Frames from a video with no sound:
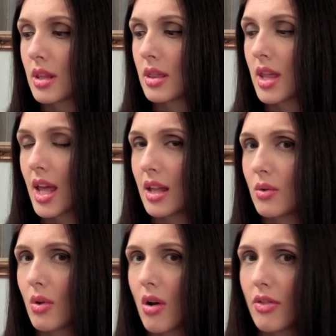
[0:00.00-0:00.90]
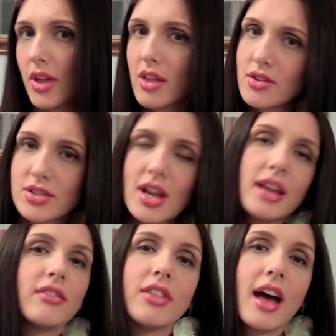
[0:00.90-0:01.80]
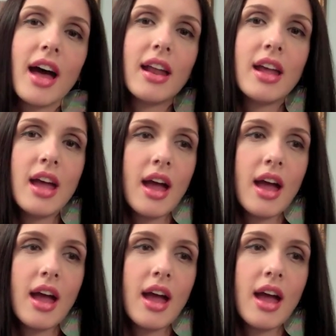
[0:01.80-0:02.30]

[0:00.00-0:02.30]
Then on the other side of that